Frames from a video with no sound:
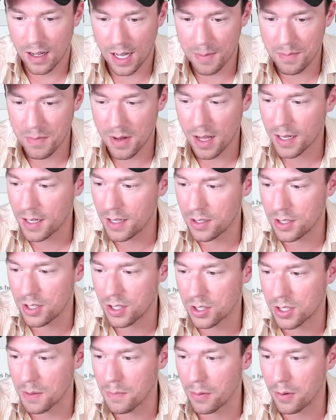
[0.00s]
I'm not going to
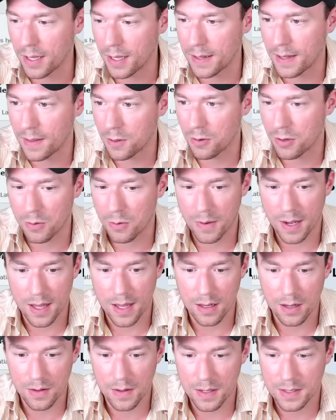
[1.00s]
just completely throw it away,
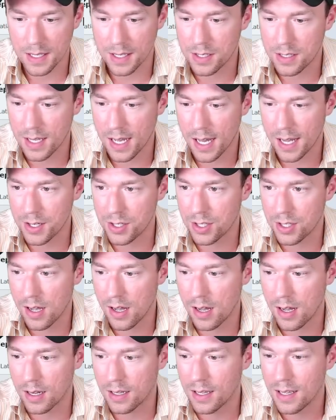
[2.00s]
though. There's a
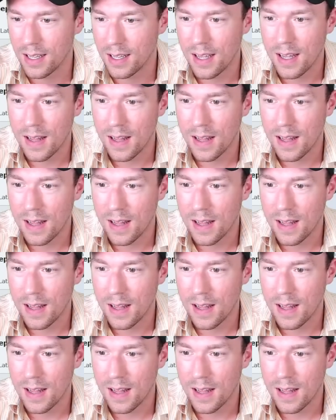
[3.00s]
Psyshock.